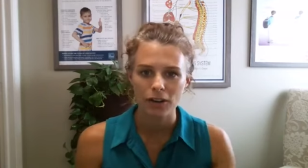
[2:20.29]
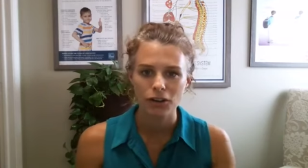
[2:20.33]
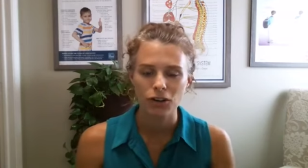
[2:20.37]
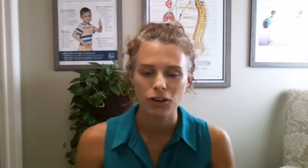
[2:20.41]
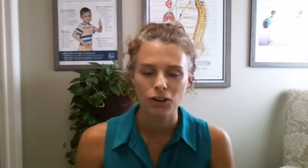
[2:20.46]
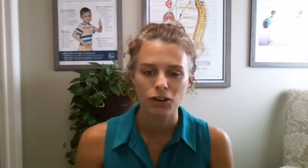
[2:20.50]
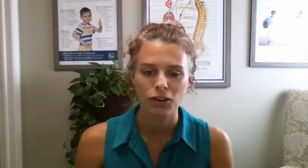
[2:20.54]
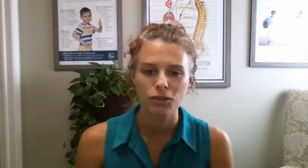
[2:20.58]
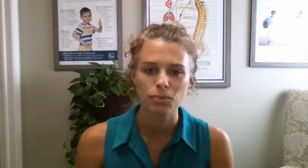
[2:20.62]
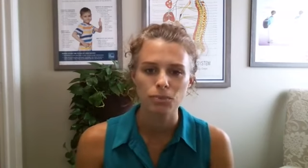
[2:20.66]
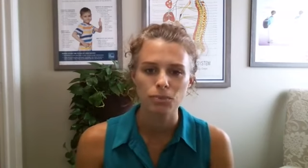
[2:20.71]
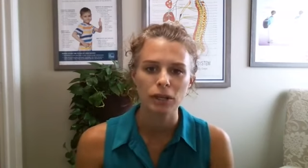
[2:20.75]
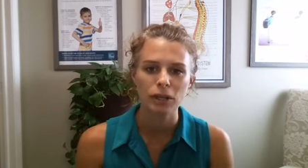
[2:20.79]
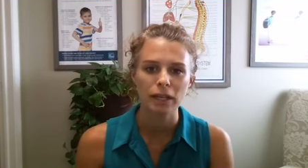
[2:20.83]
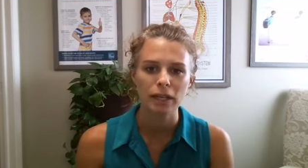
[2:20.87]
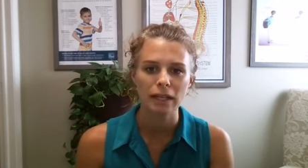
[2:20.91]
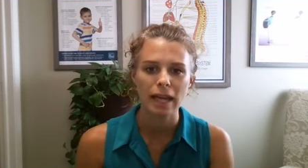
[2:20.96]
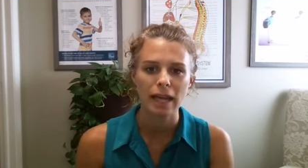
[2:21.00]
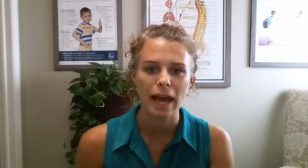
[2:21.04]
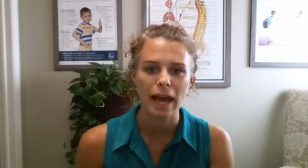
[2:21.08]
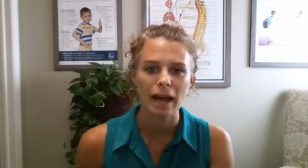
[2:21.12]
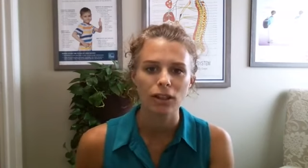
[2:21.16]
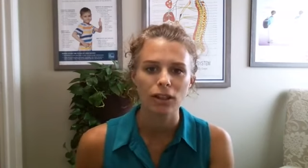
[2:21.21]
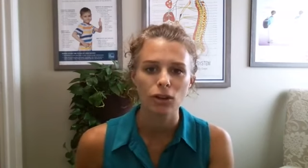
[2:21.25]
You're putting
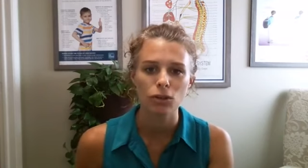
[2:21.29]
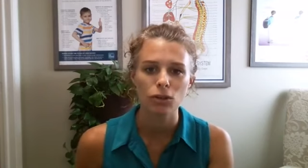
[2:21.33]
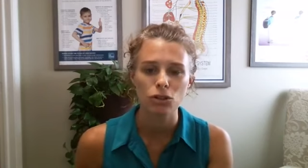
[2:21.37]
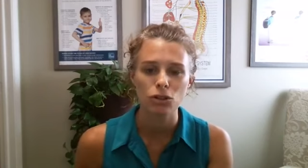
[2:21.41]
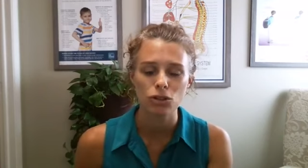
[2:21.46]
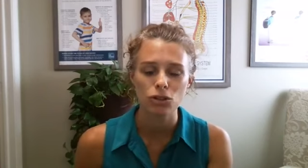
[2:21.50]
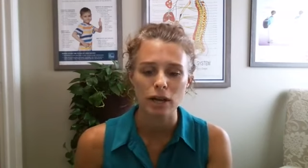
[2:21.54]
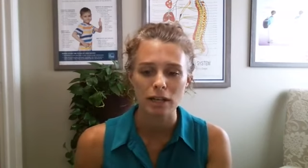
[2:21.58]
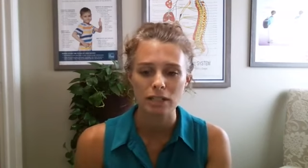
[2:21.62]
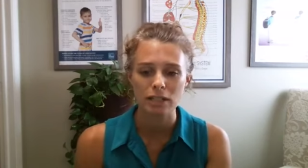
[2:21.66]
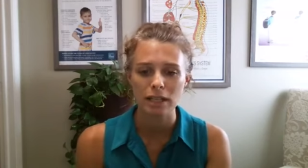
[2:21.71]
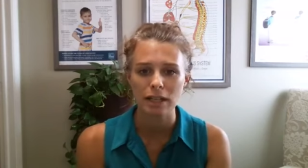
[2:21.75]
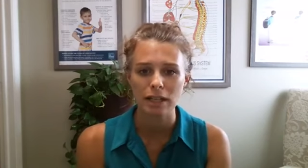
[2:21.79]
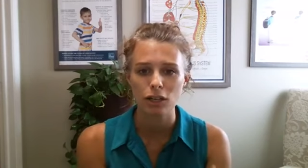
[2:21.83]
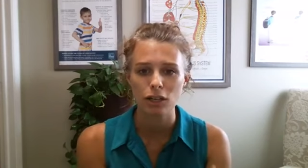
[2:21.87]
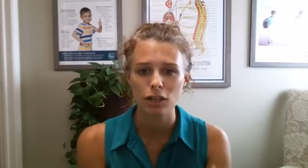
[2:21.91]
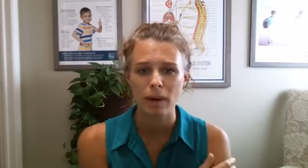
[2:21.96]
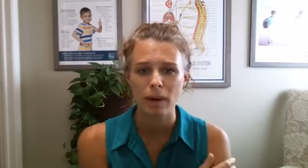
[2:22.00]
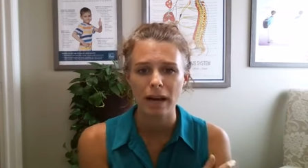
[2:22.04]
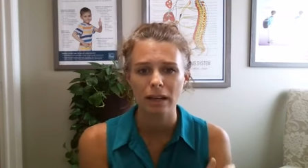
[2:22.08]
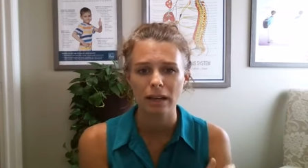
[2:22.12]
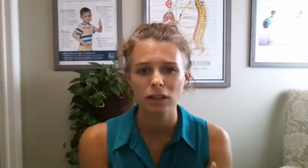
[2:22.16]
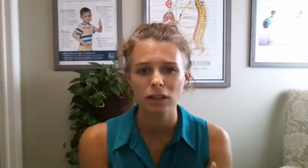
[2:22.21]
the aloe directly on your body.